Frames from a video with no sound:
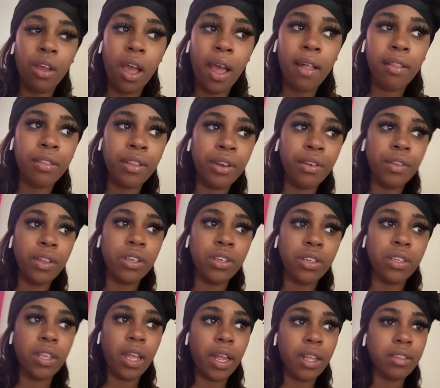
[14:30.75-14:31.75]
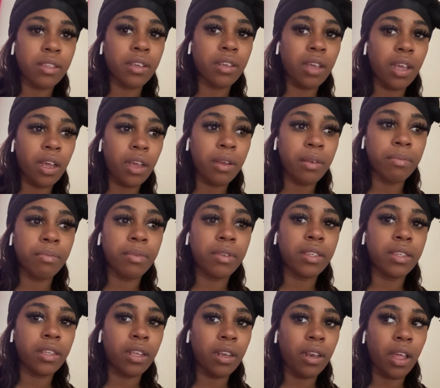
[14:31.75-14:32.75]
I literally just had to come
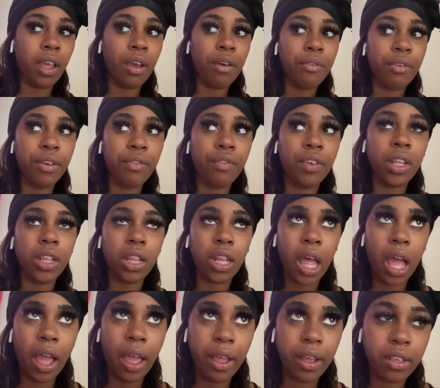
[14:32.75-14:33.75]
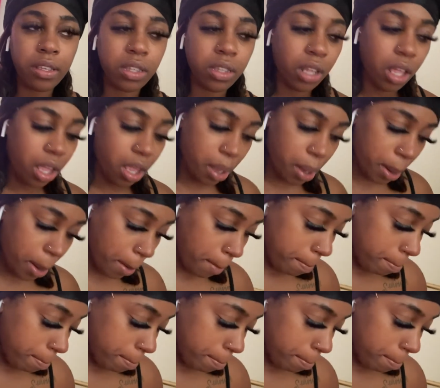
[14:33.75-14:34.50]
sit down and relax. Like,